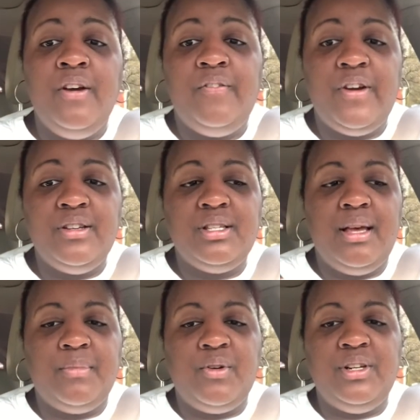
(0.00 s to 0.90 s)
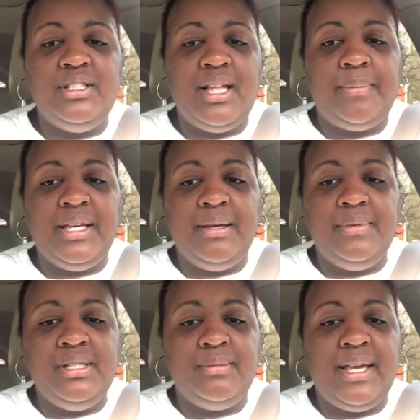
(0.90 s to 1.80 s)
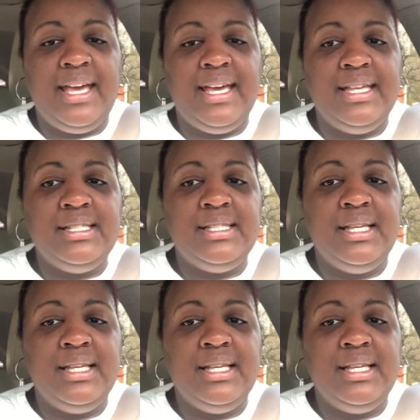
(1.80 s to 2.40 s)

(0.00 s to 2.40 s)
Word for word: First, I'm going to stop and get me some gas